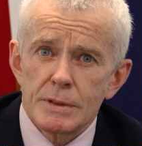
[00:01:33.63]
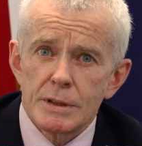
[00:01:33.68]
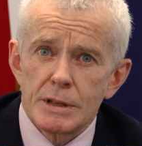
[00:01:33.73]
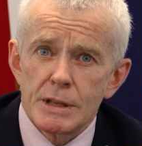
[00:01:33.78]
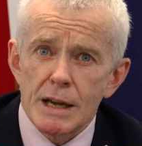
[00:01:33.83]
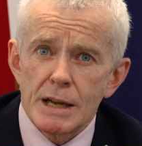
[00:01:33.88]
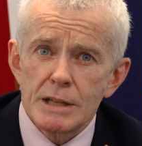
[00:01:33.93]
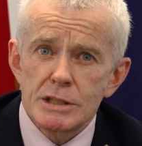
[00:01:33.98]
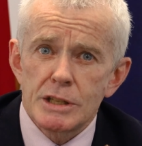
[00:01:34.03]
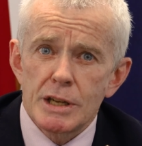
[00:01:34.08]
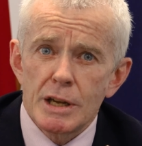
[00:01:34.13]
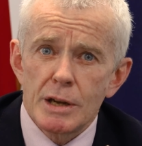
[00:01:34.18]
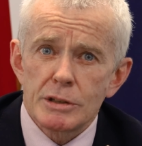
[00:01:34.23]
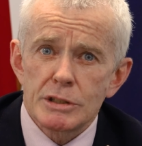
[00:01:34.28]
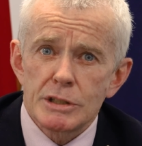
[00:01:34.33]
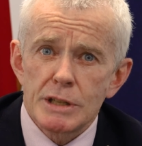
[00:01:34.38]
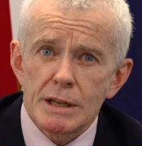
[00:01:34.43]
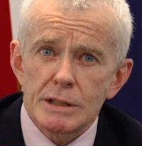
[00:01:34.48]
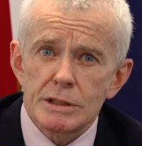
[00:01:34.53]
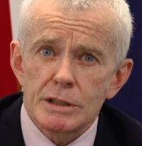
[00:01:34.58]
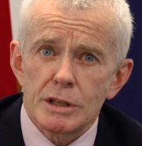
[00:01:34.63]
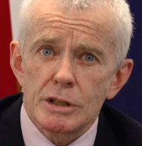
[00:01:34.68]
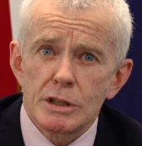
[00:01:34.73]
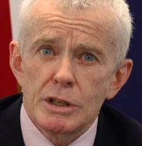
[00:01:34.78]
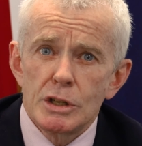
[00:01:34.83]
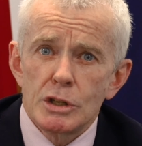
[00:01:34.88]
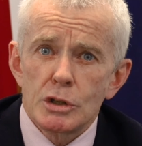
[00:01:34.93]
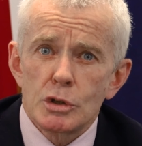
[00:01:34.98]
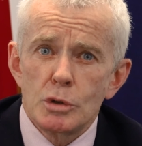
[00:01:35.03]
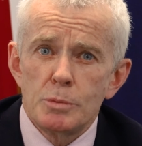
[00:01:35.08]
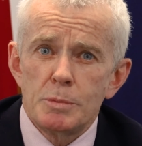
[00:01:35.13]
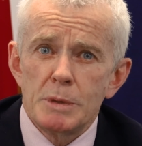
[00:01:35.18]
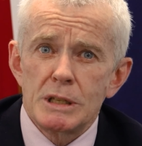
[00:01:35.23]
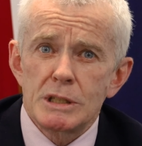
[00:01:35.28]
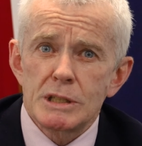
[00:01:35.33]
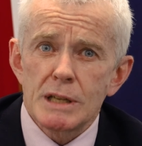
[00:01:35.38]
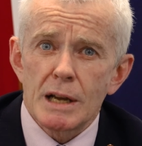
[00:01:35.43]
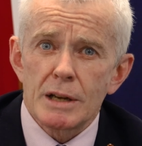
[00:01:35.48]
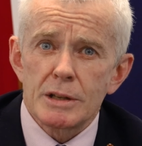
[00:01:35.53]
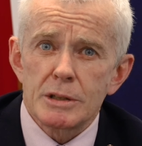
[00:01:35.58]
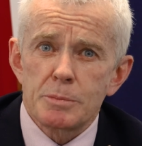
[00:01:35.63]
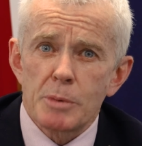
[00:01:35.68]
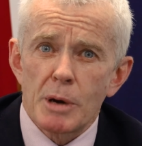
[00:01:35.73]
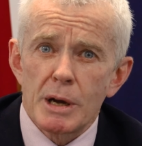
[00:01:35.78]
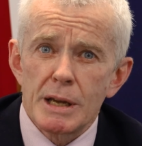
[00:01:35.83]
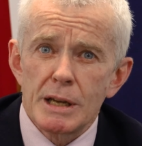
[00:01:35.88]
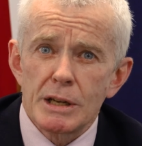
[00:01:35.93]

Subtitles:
The aged care sector could be challenged by